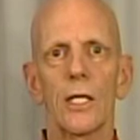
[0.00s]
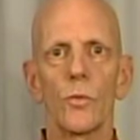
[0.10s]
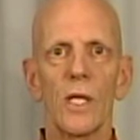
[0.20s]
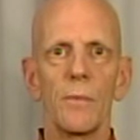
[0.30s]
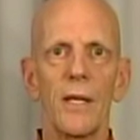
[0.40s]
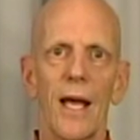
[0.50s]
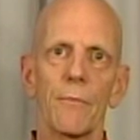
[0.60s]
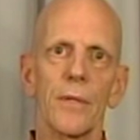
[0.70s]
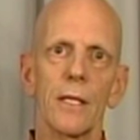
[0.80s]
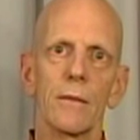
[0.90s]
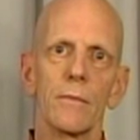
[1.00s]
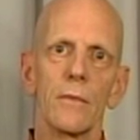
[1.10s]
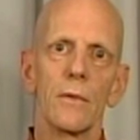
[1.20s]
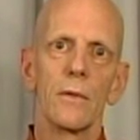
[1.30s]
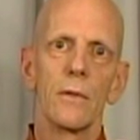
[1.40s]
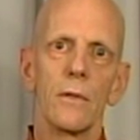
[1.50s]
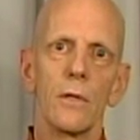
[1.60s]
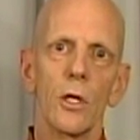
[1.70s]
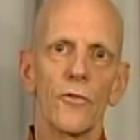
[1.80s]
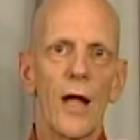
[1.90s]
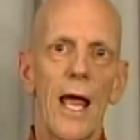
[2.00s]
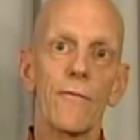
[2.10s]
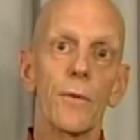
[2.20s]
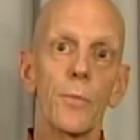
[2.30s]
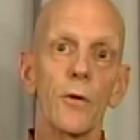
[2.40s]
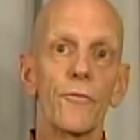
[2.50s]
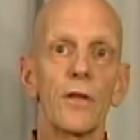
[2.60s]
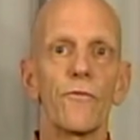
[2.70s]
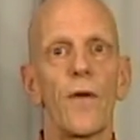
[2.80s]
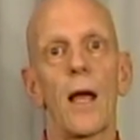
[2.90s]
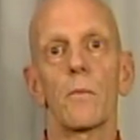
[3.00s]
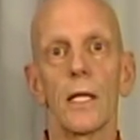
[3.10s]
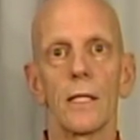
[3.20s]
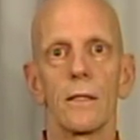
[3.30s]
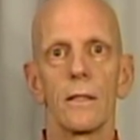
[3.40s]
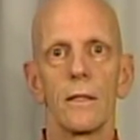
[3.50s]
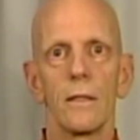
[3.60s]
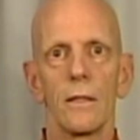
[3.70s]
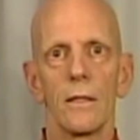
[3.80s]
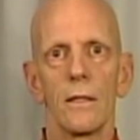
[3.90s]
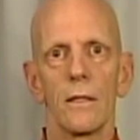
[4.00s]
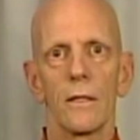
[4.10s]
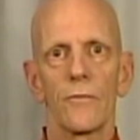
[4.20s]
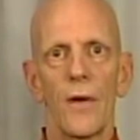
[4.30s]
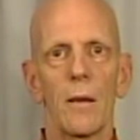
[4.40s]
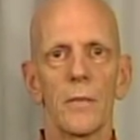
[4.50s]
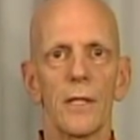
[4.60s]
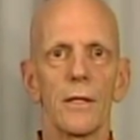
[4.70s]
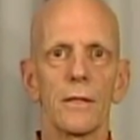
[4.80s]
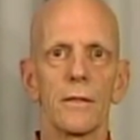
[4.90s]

really be happy. Or if I have the perfect family that